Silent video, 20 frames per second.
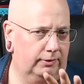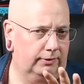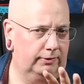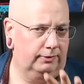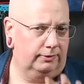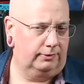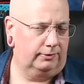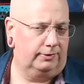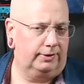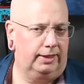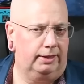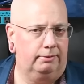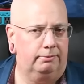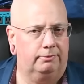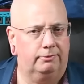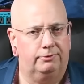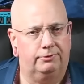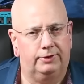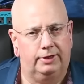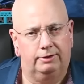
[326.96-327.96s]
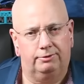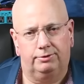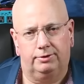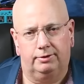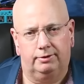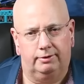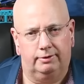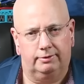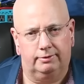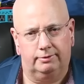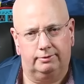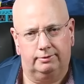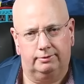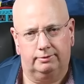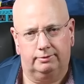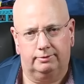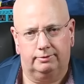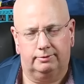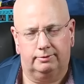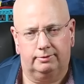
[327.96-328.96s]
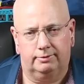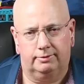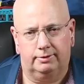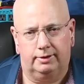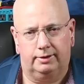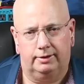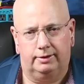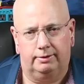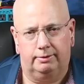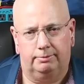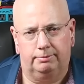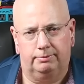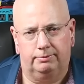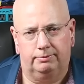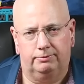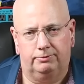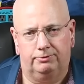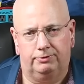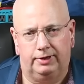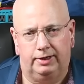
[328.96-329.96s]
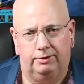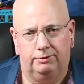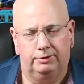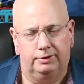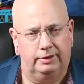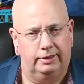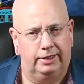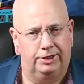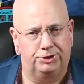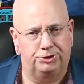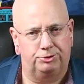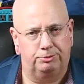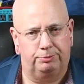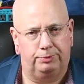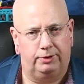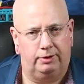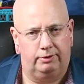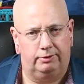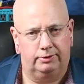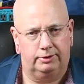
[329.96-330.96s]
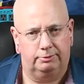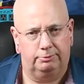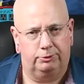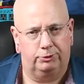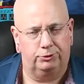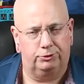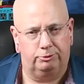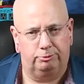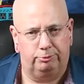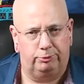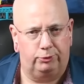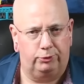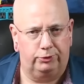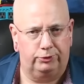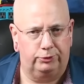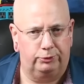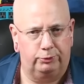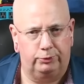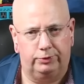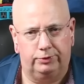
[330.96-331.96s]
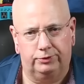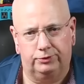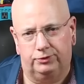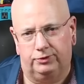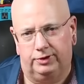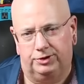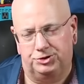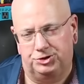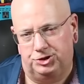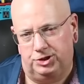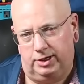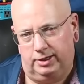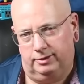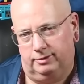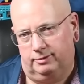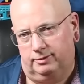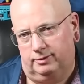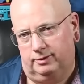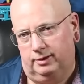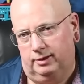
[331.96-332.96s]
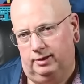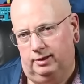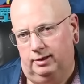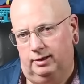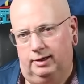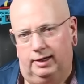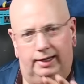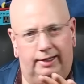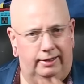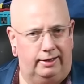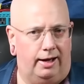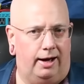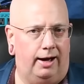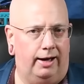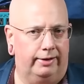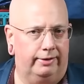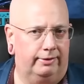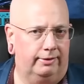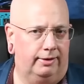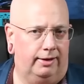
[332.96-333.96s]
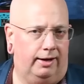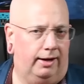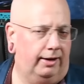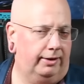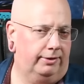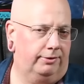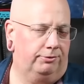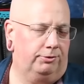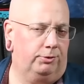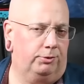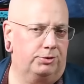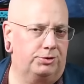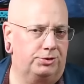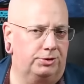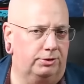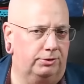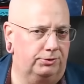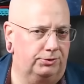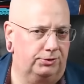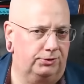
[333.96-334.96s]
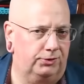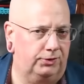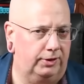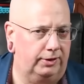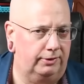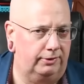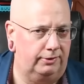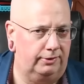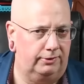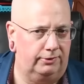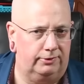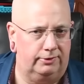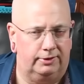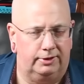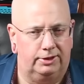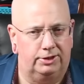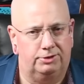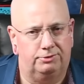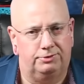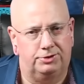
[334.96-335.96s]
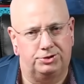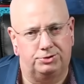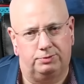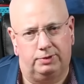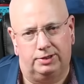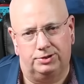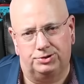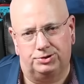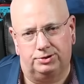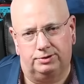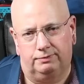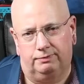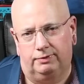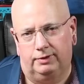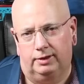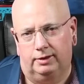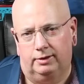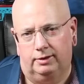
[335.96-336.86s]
are the same five characters um, found in ancient Pali, the most important words like Chet and Aten. Aten, of course, you know, is the sun disk, the individuation